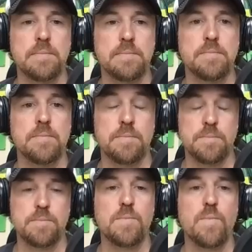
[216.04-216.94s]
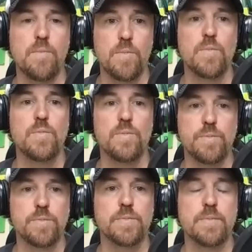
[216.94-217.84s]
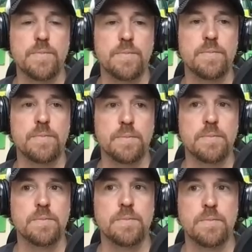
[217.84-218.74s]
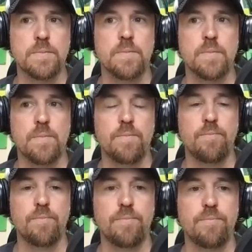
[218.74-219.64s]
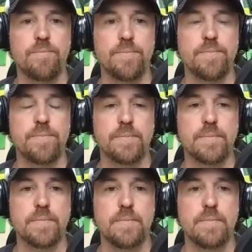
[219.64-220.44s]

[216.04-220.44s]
(not speaking)